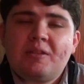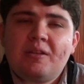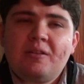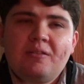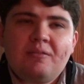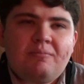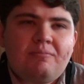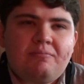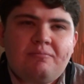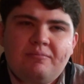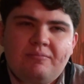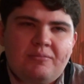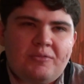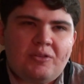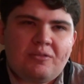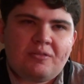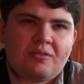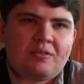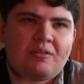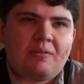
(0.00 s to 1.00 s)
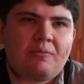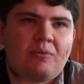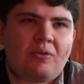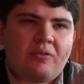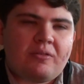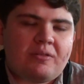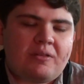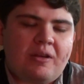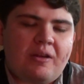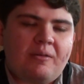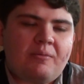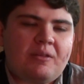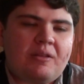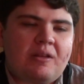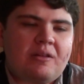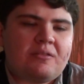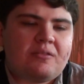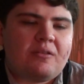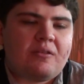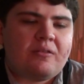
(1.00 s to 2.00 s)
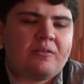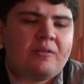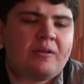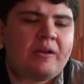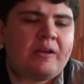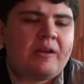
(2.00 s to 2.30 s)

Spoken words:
He uses them all the time in that song.